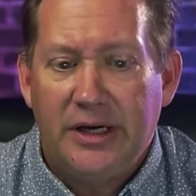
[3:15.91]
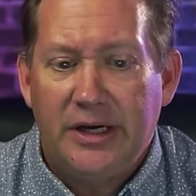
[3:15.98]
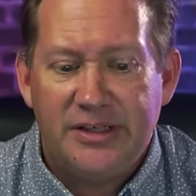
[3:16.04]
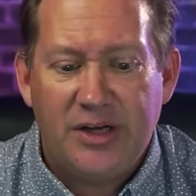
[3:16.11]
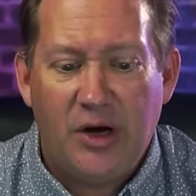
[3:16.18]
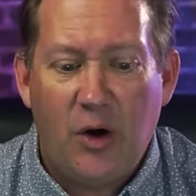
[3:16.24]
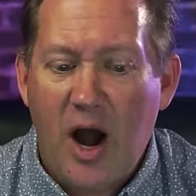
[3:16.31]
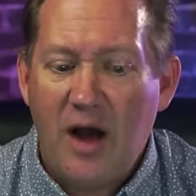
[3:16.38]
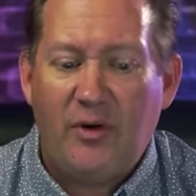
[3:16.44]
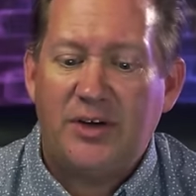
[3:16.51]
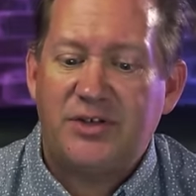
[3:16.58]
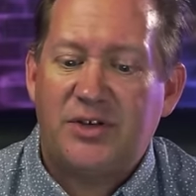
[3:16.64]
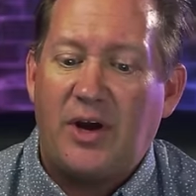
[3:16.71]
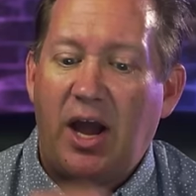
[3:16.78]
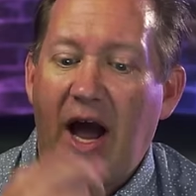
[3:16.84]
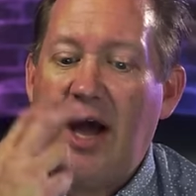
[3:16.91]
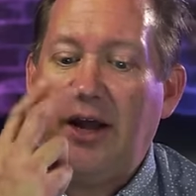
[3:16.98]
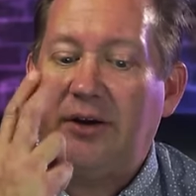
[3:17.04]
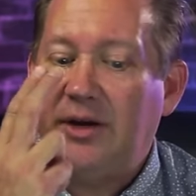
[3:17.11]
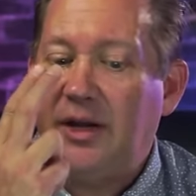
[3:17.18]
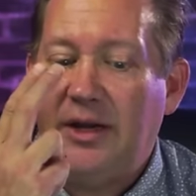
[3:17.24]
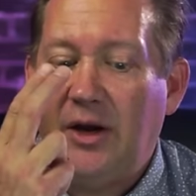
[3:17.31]
So I've also
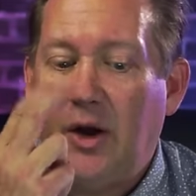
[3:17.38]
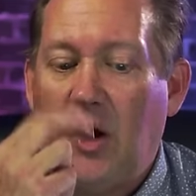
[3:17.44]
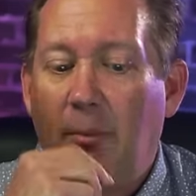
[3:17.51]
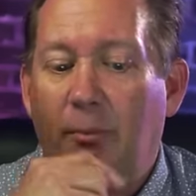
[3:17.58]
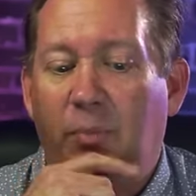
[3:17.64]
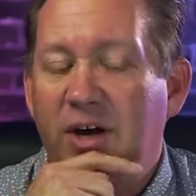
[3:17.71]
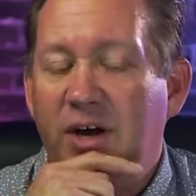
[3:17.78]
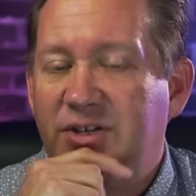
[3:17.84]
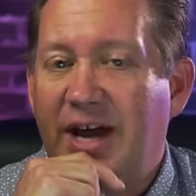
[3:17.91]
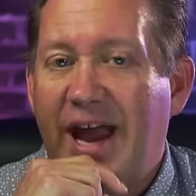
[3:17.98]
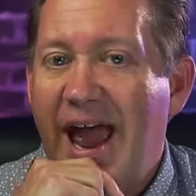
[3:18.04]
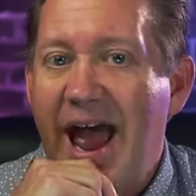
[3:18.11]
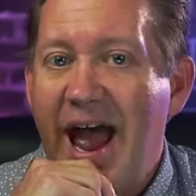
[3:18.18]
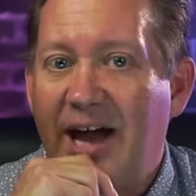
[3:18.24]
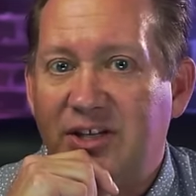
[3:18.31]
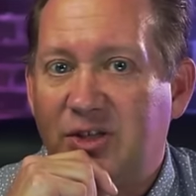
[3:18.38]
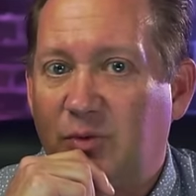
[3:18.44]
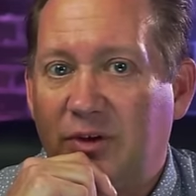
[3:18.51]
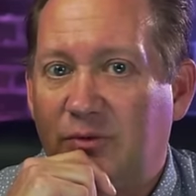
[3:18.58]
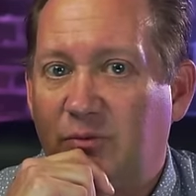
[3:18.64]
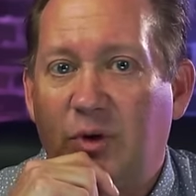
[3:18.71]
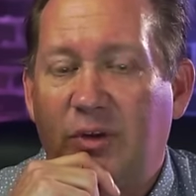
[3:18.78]
got, you know, a bunch of hats
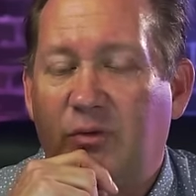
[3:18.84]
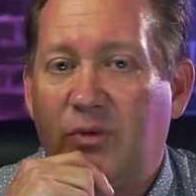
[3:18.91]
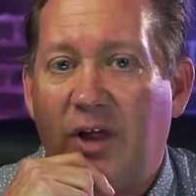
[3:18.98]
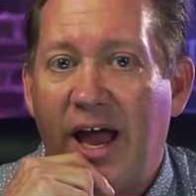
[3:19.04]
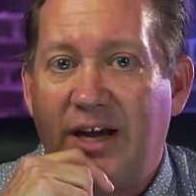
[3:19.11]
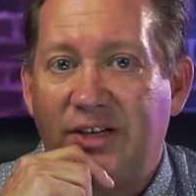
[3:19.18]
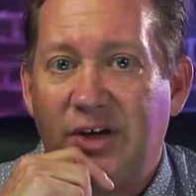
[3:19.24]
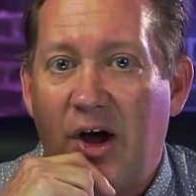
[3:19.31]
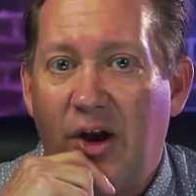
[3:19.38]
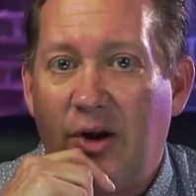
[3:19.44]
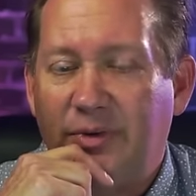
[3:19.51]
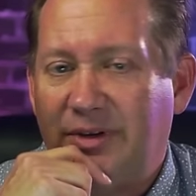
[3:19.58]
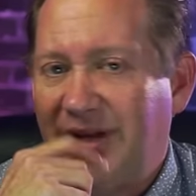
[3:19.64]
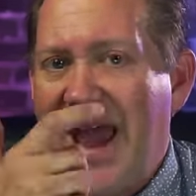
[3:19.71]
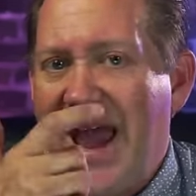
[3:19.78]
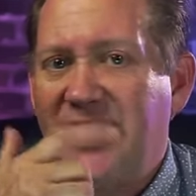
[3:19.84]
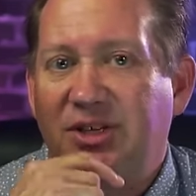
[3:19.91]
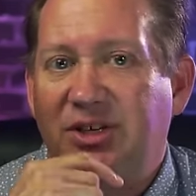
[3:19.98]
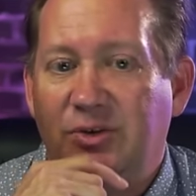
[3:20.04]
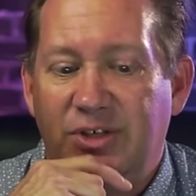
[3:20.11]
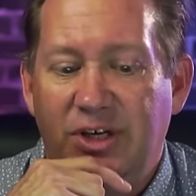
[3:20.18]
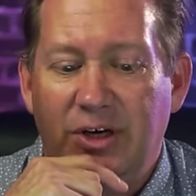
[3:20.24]
with flags on them, as
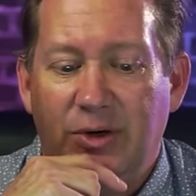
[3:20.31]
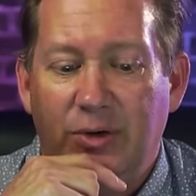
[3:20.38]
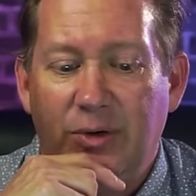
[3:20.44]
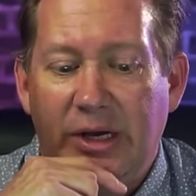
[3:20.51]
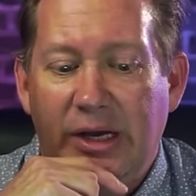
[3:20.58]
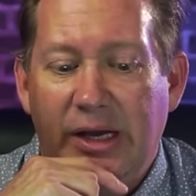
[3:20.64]
you do.